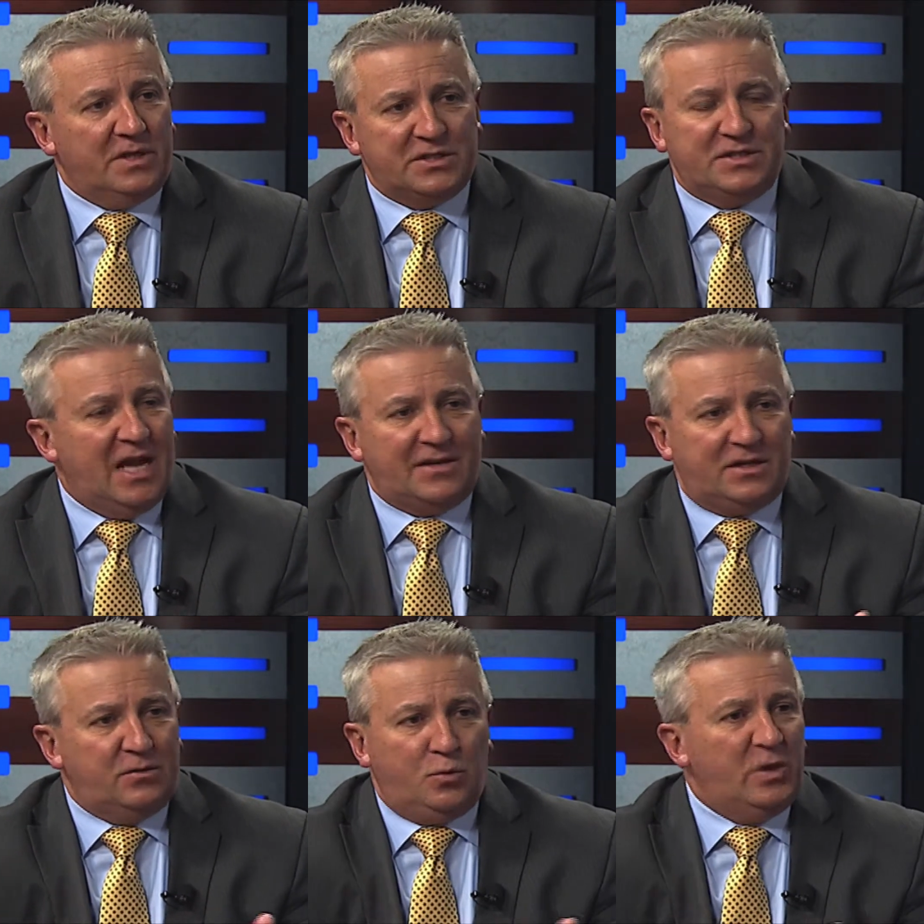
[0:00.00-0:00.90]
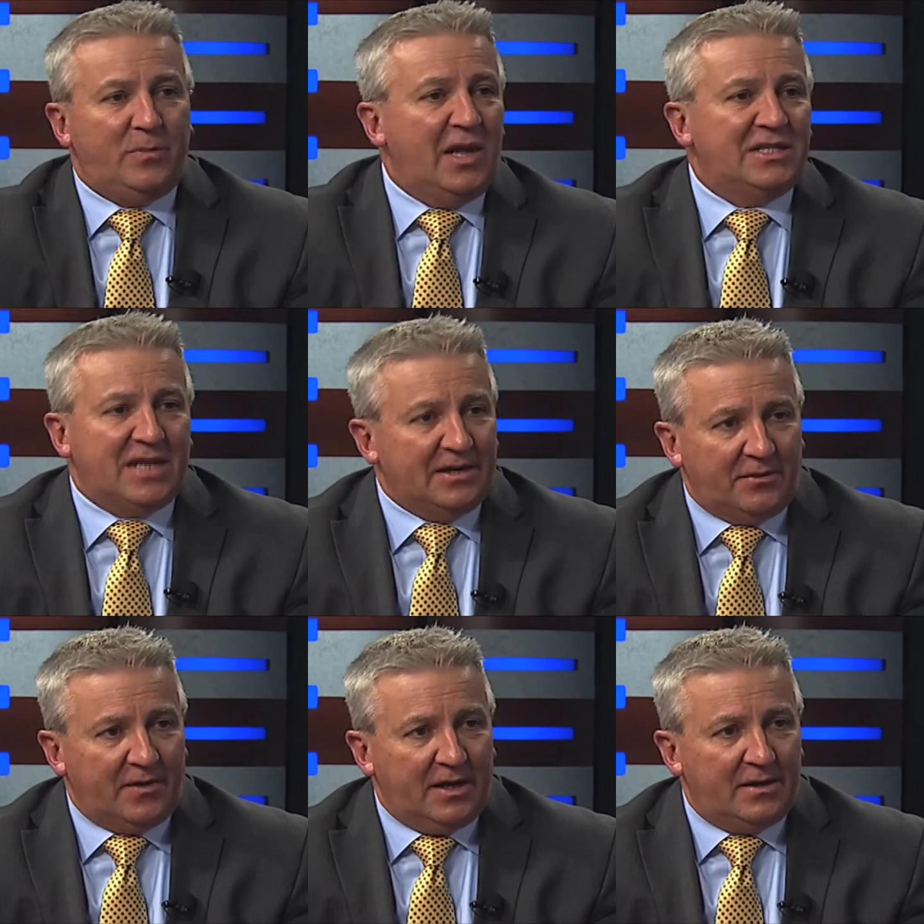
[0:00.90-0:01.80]
This is not to replace
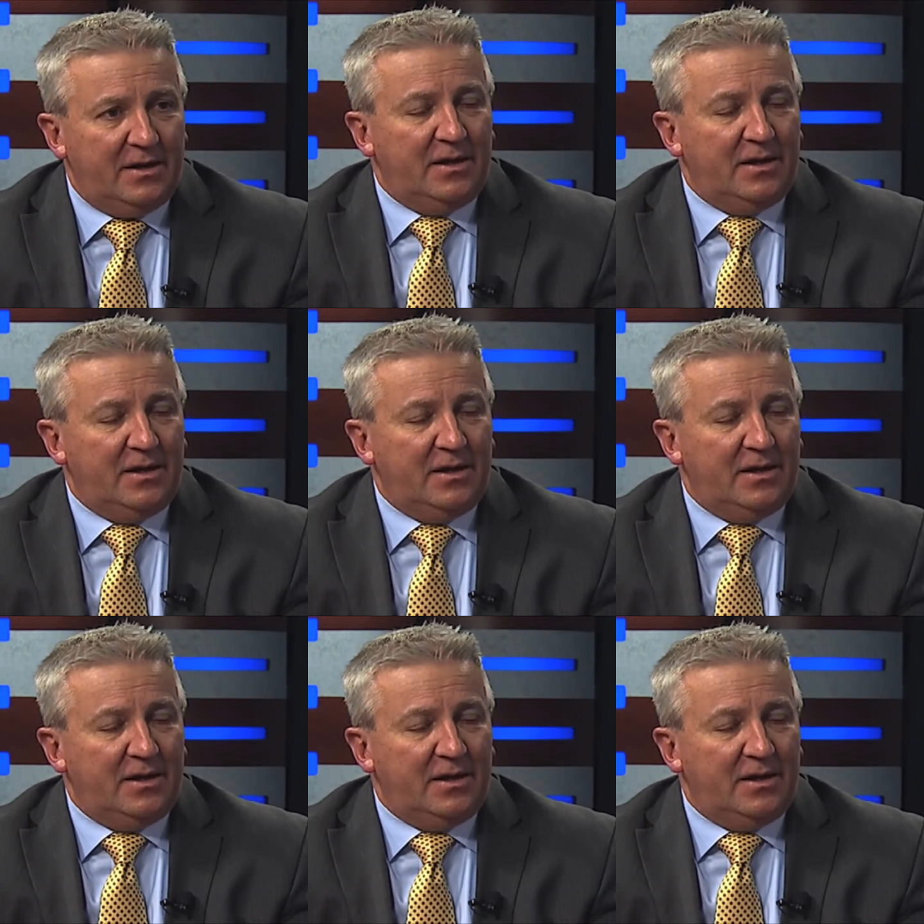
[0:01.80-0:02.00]
anything.